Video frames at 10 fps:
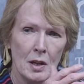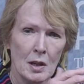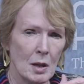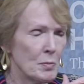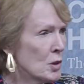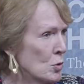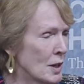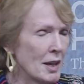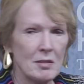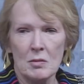Um, you
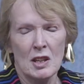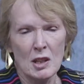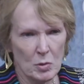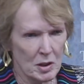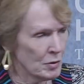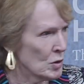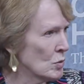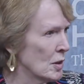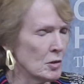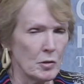can eat whatever you
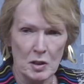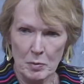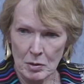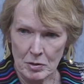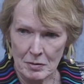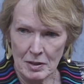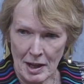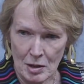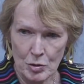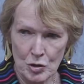want, you can speak whatever
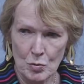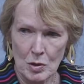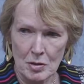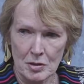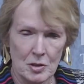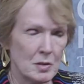language you want,